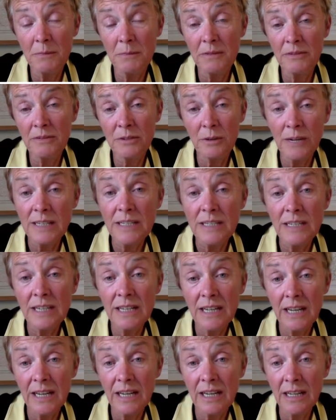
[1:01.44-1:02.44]
of 20
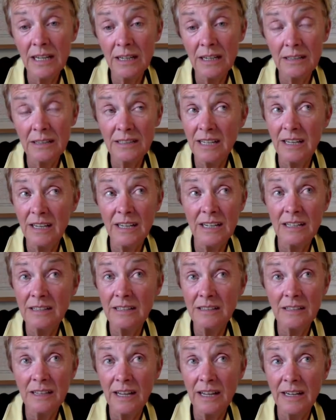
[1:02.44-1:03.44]
gig at
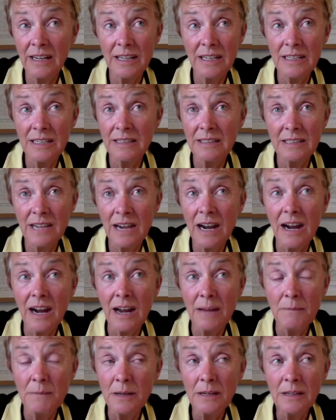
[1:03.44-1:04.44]
any
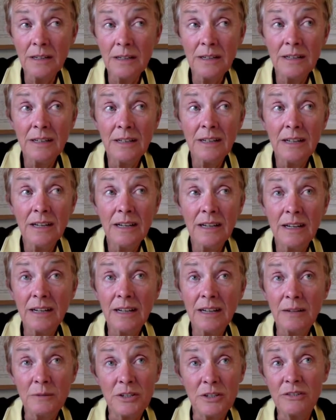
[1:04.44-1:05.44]
time,
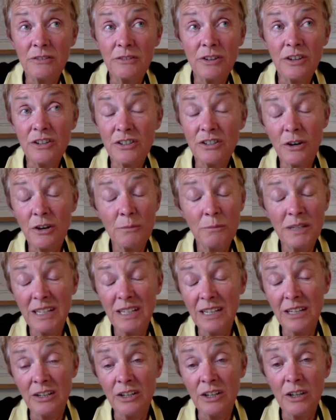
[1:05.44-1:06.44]
which of course nobody
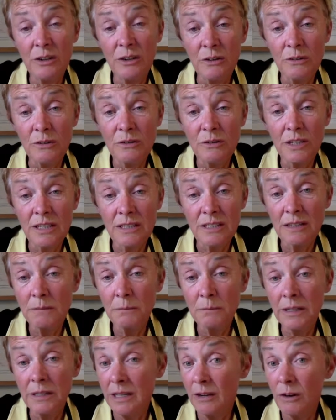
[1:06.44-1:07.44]
can use. It's
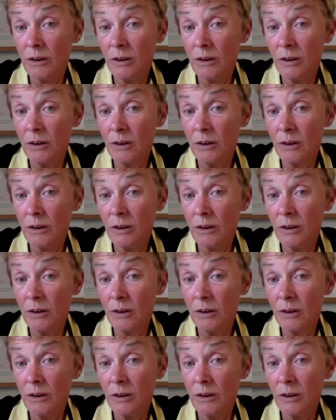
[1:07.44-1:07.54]
complete